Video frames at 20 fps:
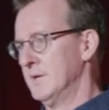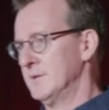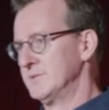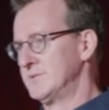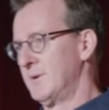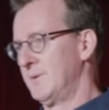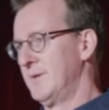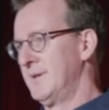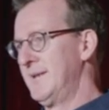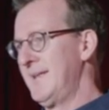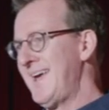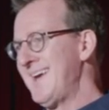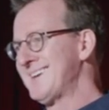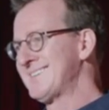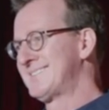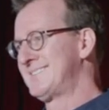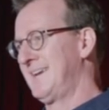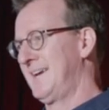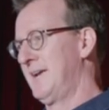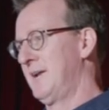So the
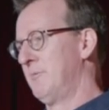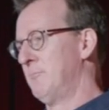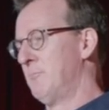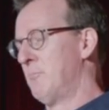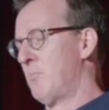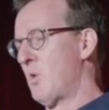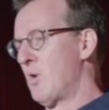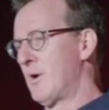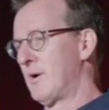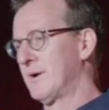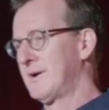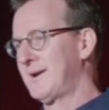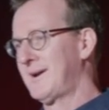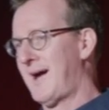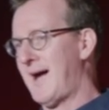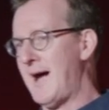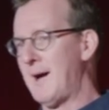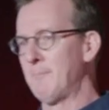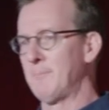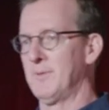next and more
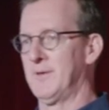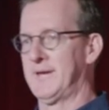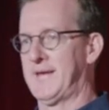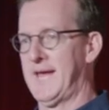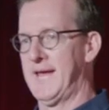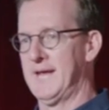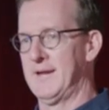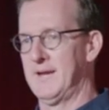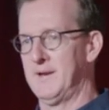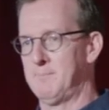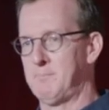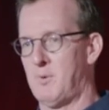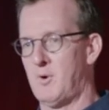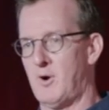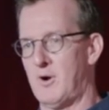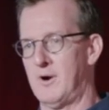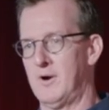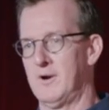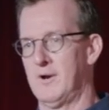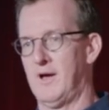complicated
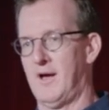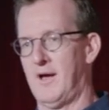part